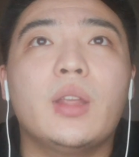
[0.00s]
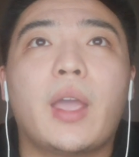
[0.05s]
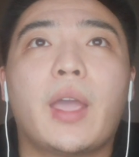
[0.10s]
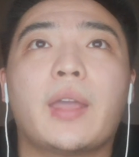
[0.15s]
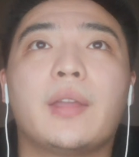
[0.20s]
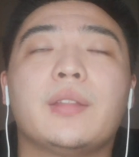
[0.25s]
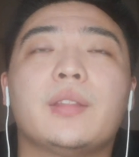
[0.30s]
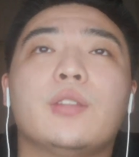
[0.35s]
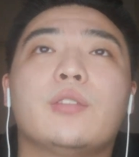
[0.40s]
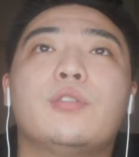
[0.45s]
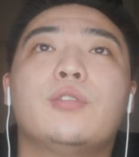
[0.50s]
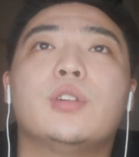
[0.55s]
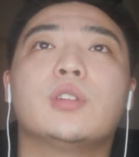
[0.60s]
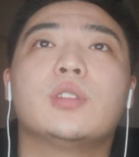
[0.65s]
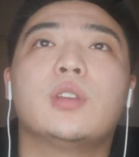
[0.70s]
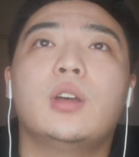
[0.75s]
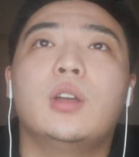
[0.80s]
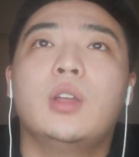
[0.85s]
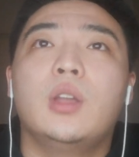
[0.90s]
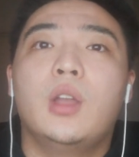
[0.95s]
And for
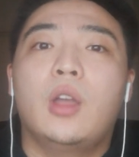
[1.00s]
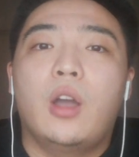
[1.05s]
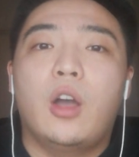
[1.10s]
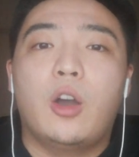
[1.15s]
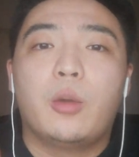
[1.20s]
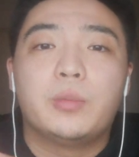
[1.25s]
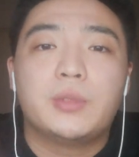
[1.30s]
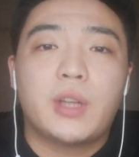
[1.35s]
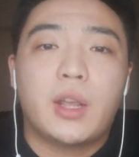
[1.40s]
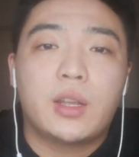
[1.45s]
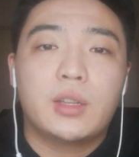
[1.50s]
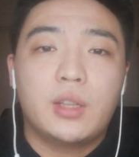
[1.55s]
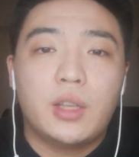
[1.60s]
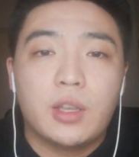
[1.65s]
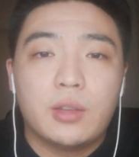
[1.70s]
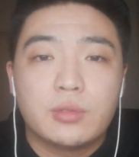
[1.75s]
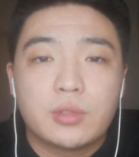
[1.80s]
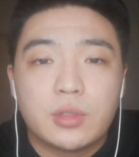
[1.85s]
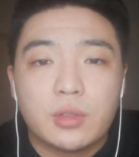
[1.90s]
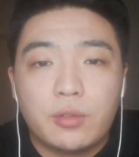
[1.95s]
the
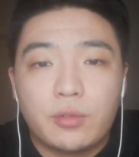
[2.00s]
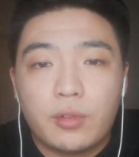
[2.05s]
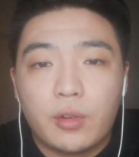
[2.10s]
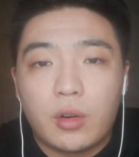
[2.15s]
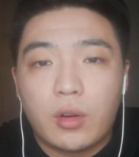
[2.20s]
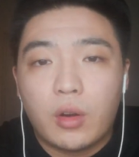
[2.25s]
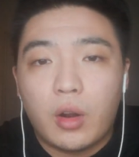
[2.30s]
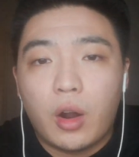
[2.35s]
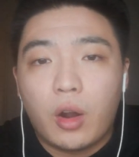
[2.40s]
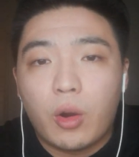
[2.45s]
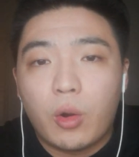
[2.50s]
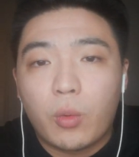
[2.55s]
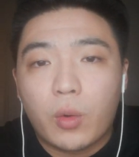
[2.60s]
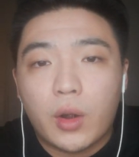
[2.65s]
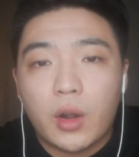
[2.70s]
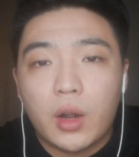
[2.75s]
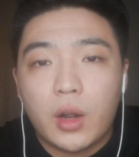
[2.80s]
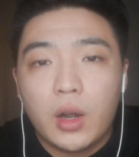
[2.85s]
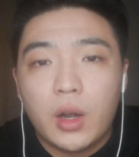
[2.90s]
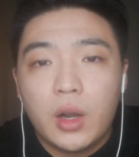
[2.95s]
objectives for
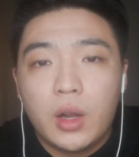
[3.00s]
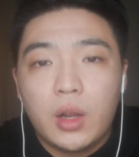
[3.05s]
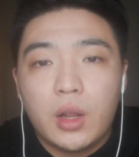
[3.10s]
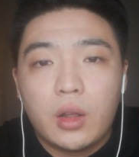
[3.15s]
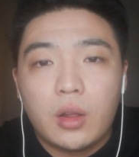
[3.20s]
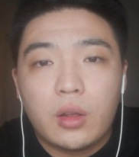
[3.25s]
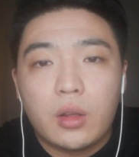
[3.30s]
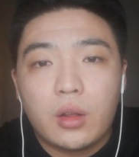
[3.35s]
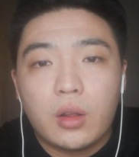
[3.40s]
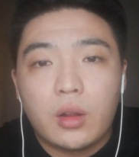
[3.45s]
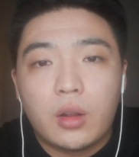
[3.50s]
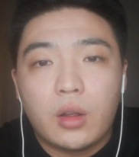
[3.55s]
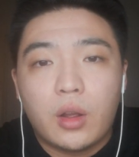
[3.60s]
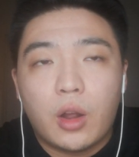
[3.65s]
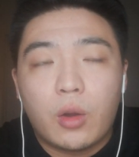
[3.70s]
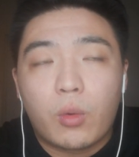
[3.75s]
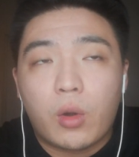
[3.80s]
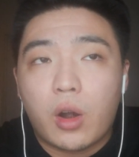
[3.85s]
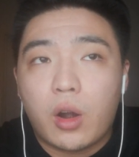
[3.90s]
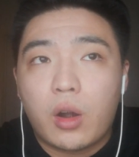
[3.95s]
our
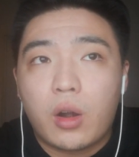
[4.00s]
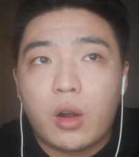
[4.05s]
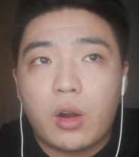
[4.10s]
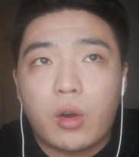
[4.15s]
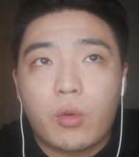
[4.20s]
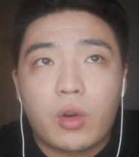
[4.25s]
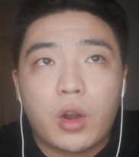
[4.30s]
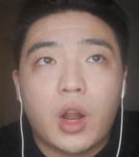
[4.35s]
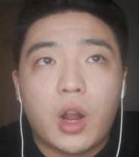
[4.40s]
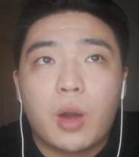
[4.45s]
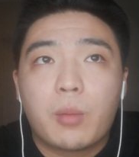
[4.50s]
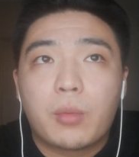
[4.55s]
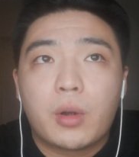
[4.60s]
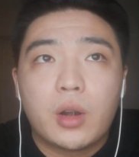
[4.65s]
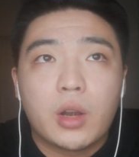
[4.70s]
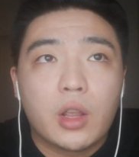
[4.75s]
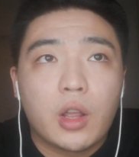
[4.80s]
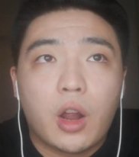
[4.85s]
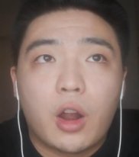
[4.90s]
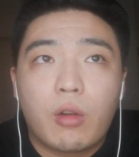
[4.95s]

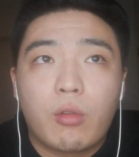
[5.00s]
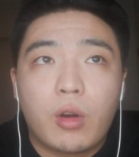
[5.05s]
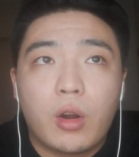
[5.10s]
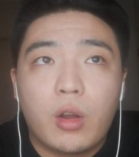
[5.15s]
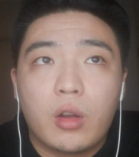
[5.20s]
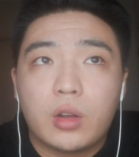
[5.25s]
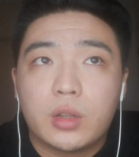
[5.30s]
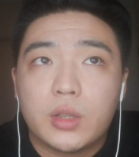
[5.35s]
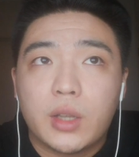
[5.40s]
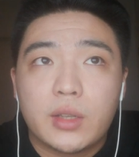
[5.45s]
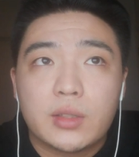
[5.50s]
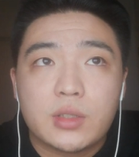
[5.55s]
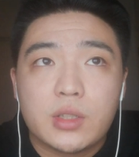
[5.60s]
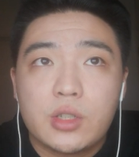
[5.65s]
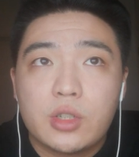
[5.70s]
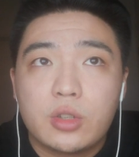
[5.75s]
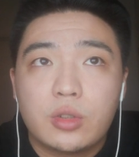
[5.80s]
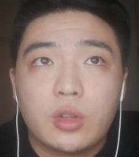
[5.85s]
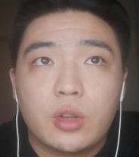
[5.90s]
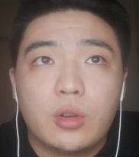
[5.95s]
company, our
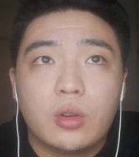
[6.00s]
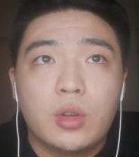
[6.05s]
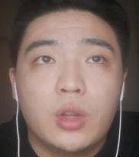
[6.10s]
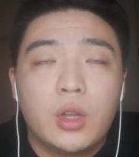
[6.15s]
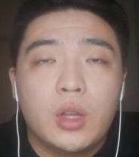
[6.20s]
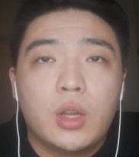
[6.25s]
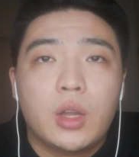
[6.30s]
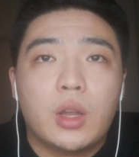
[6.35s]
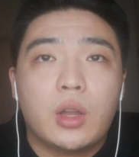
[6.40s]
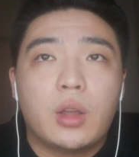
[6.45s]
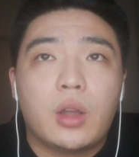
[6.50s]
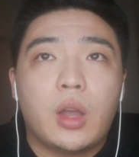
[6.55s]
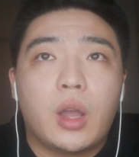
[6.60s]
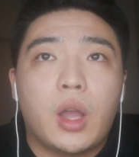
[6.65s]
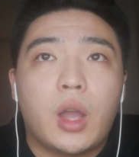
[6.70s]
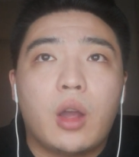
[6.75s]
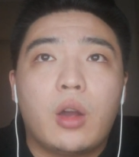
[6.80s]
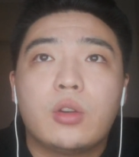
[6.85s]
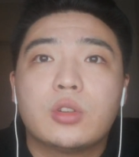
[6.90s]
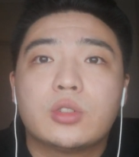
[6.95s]
organizational,
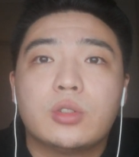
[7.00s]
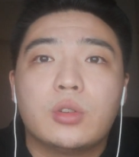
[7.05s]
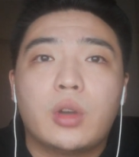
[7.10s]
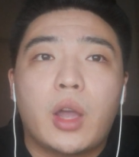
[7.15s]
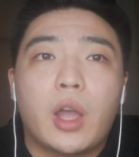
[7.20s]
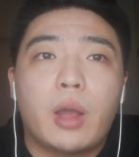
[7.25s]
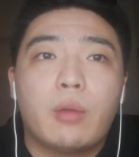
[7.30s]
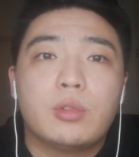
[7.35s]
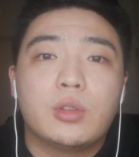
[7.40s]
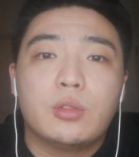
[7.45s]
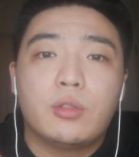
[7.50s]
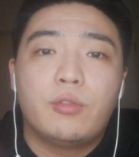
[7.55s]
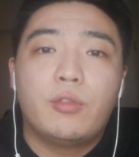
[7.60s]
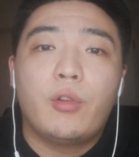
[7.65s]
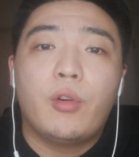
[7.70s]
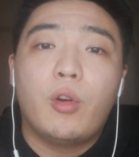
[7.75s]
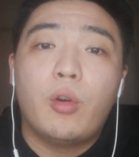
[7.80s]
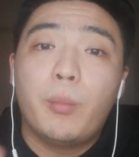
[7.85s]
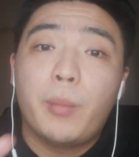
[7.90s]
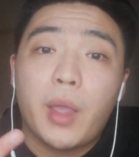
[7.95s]
I also have the
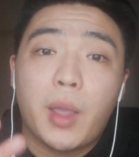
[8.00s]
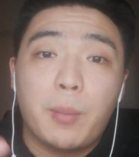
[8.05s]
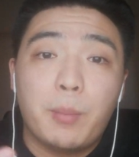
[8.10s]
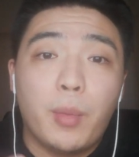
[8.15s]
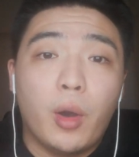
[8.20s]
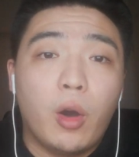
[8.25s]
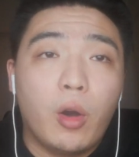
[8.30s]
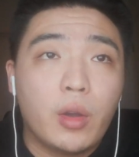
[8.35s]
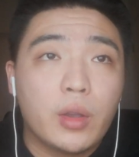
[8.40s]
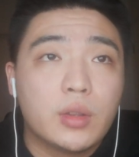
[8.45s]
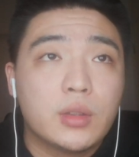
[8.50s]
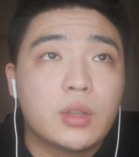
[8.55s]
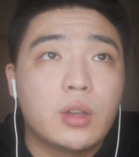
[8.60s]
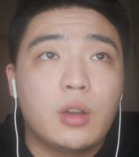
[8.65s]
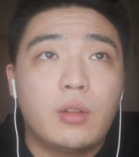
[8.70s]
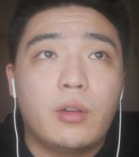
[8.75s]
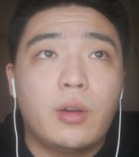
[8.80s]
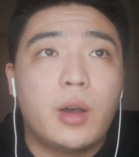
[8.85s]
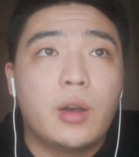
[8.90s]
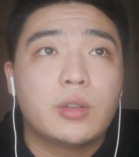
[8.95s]
four main point
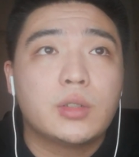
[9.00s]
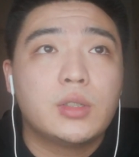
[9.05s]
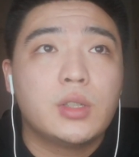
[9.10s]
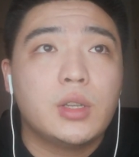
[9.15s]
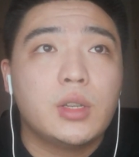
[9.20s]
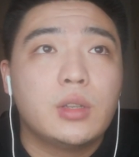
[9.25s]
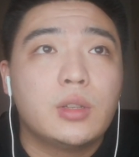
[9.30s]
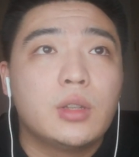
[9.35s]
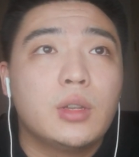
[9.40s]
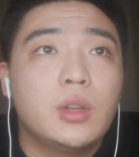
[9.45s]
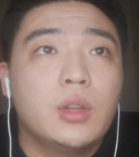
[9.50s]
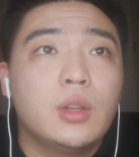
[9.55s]
about it.